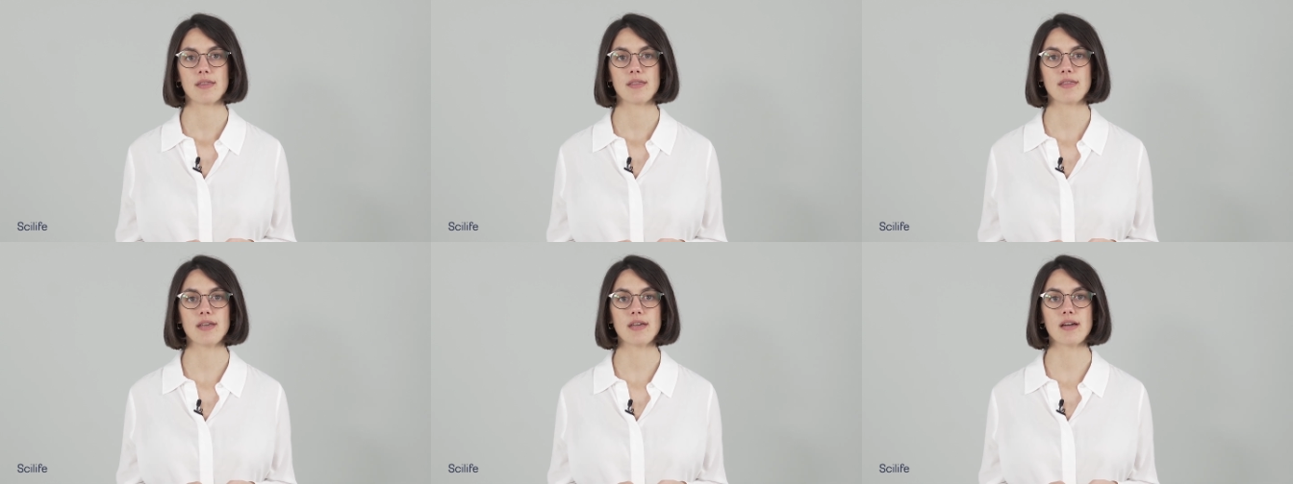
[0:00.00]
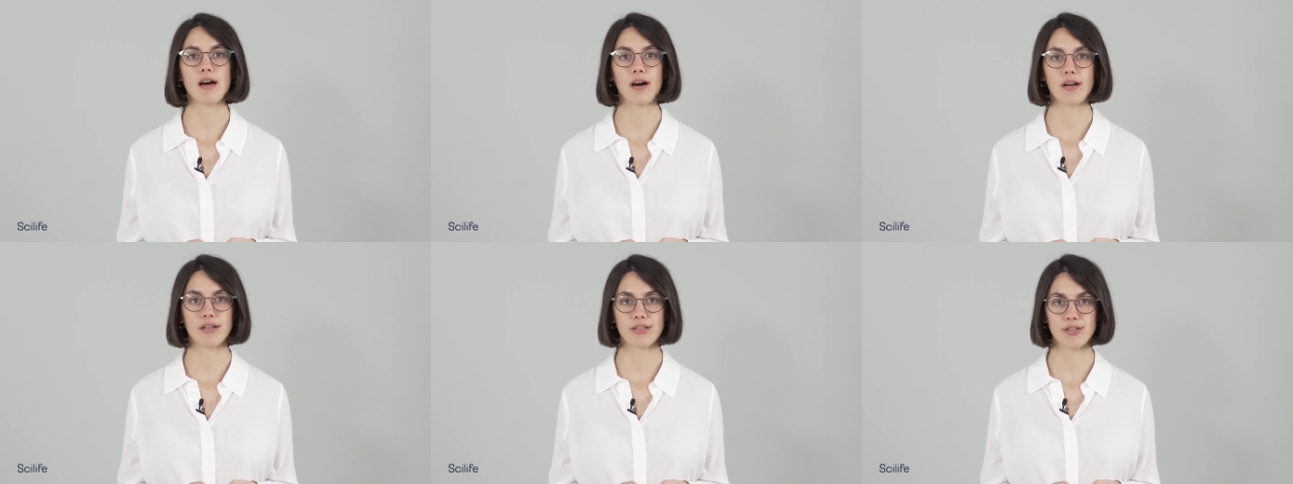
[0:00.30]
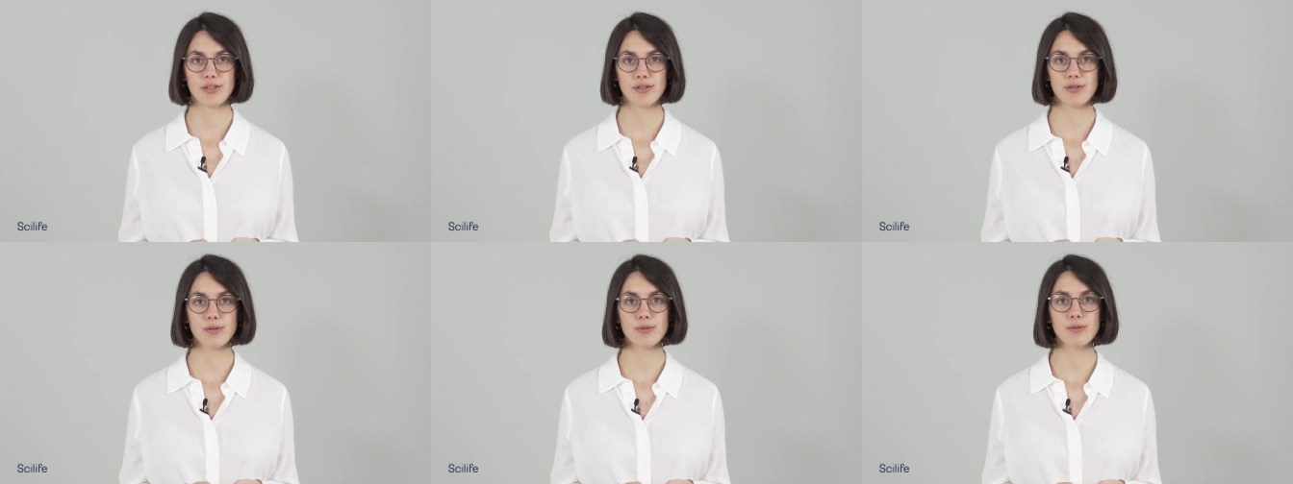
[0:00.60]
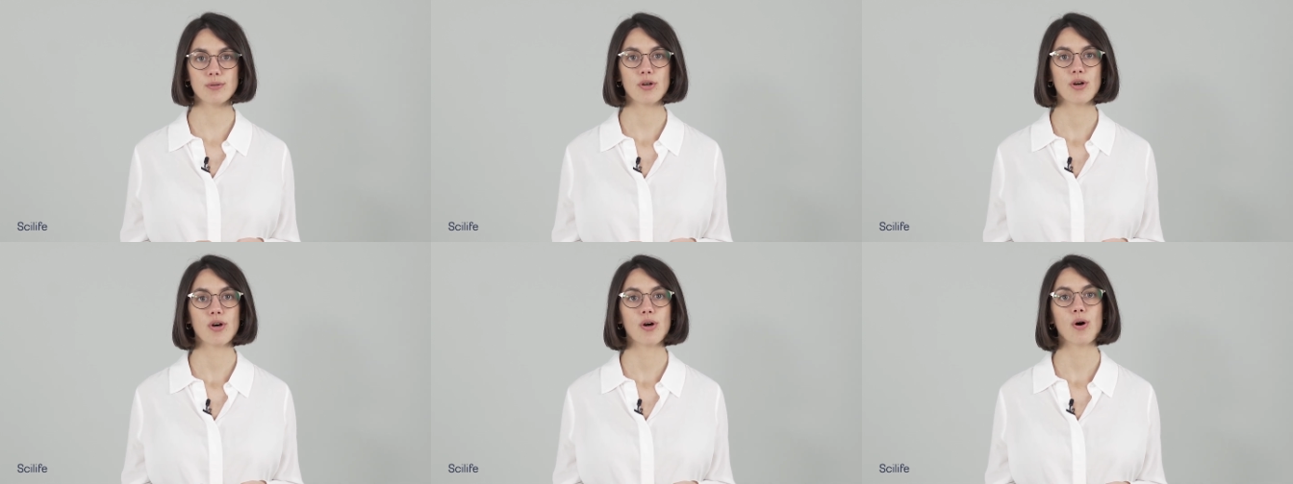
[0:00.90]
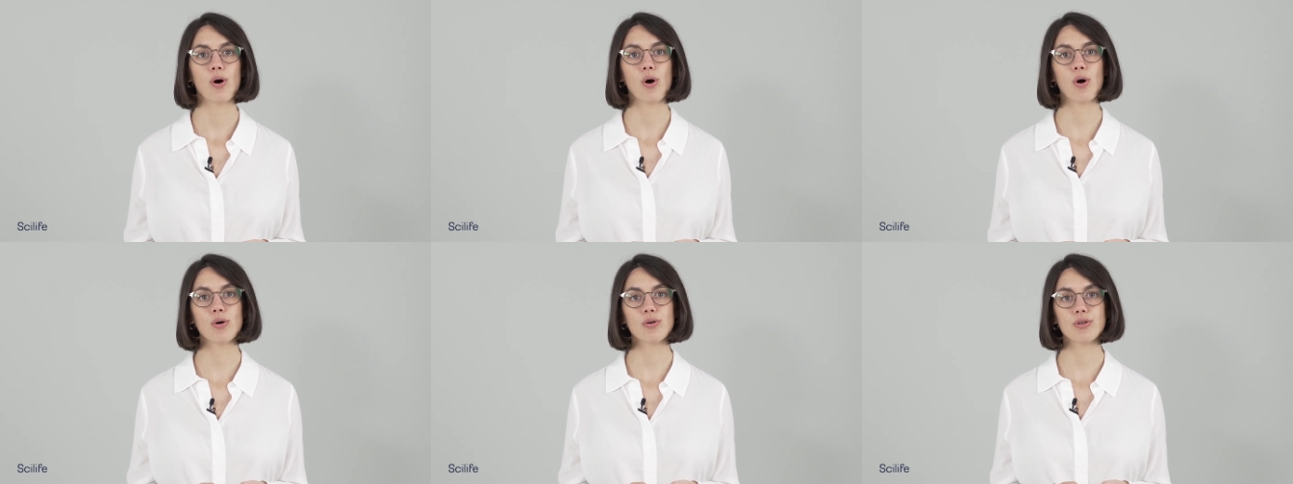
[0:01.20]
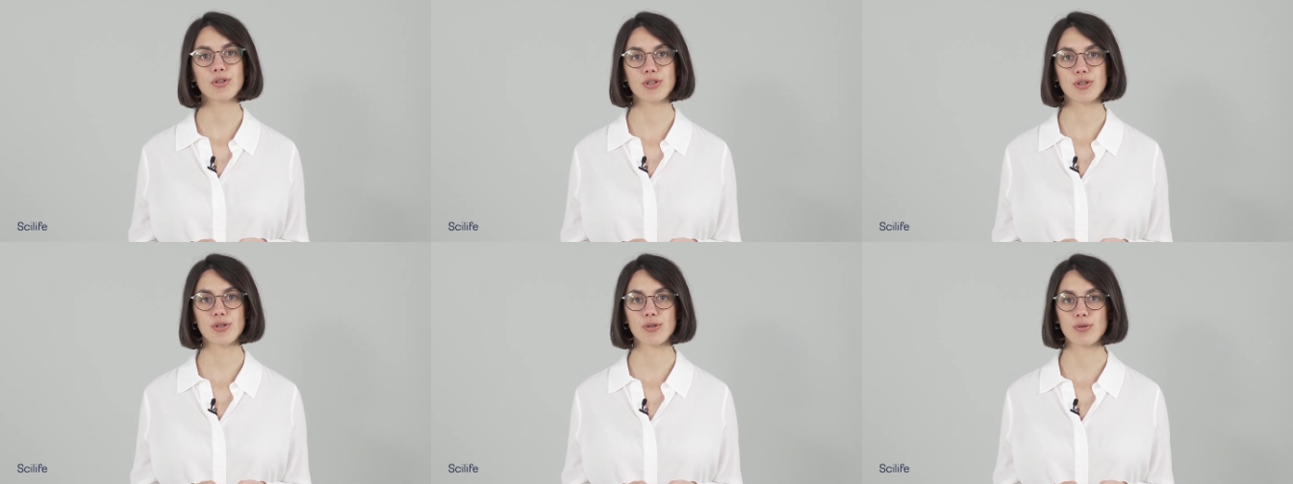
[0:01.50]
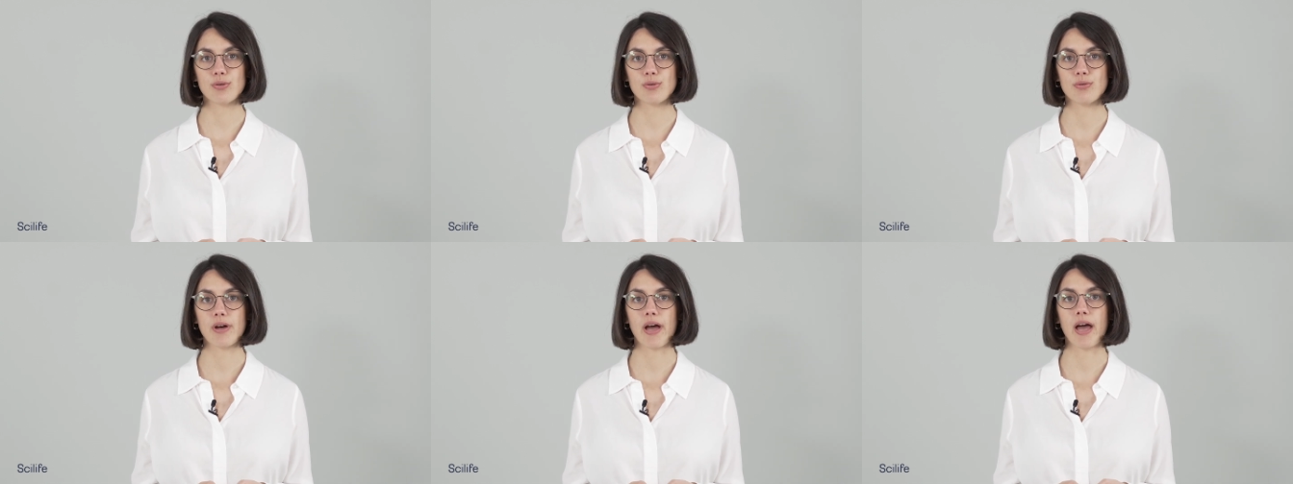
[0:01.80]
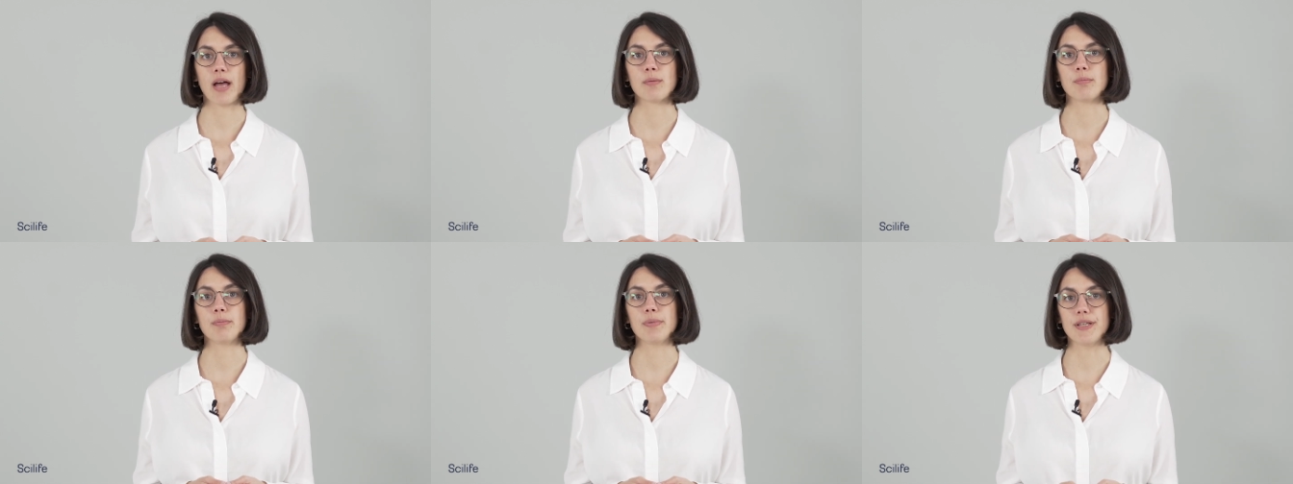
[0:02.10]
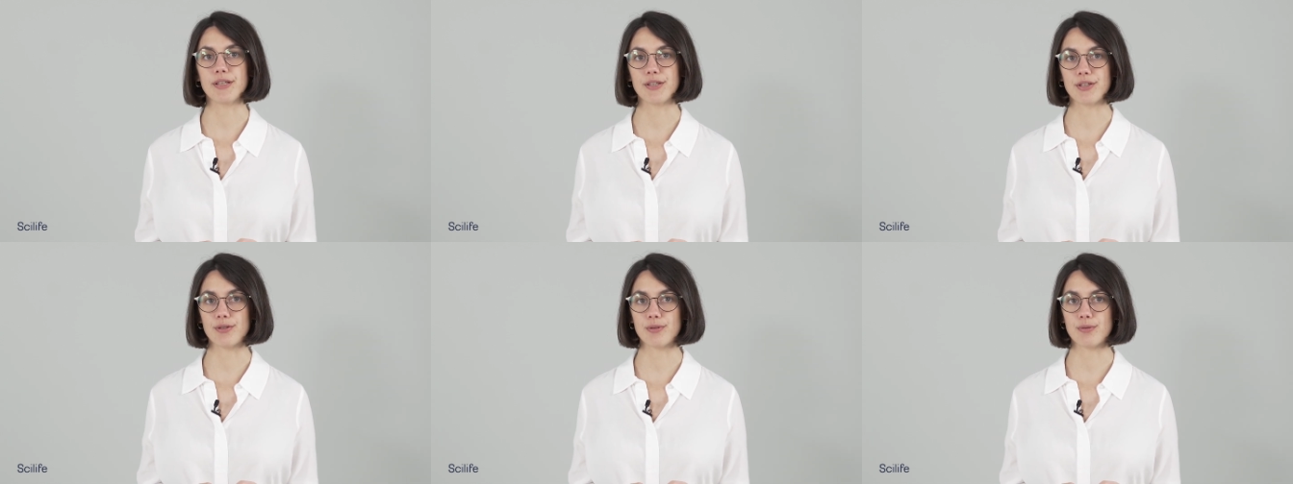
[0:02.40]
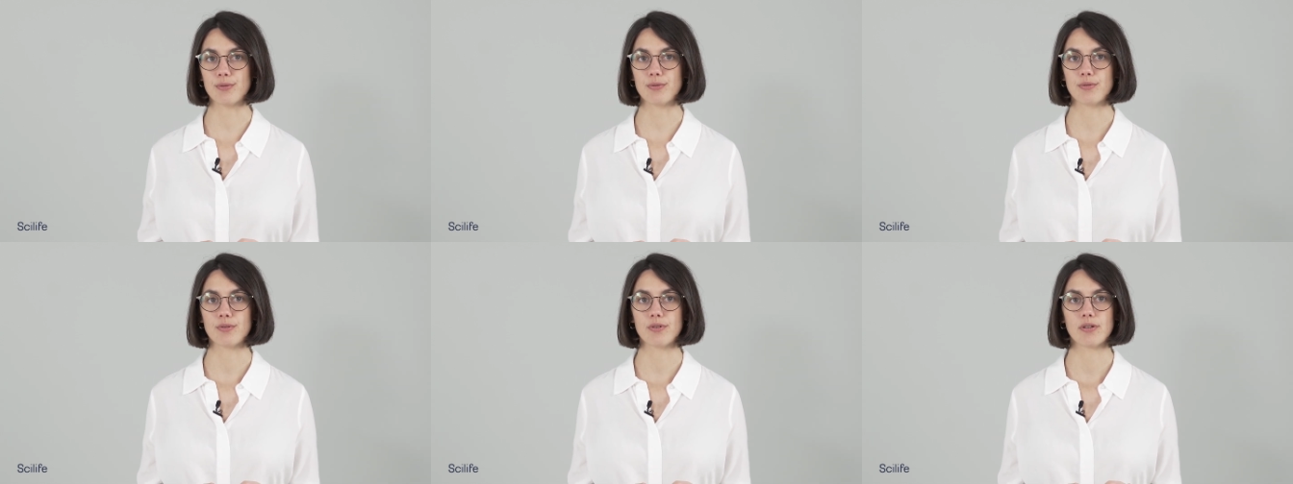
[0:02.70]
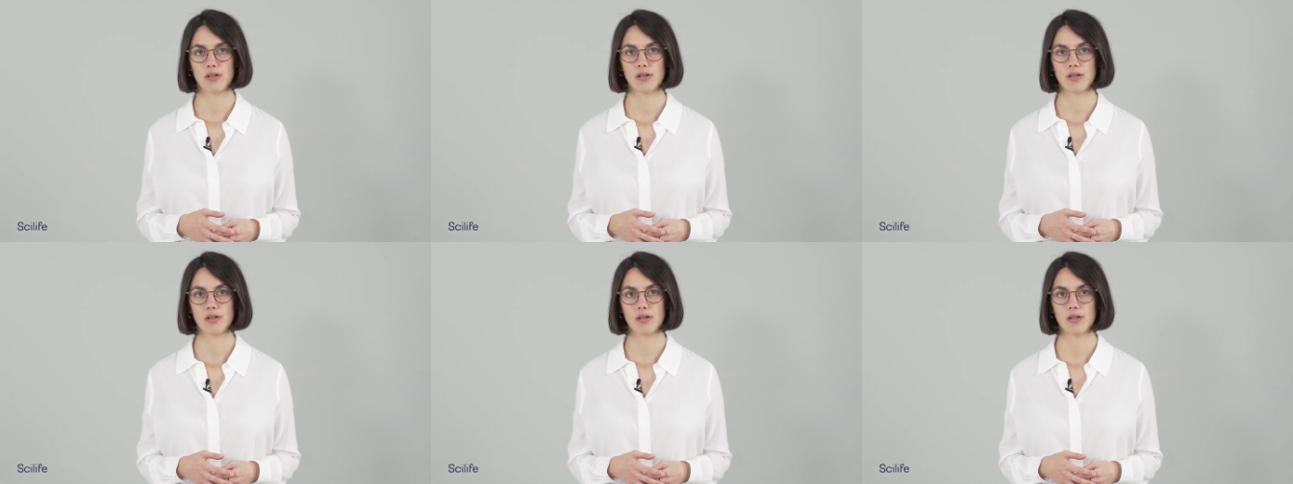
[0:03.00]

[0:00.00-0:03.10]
the I Q, O Q, and P Q.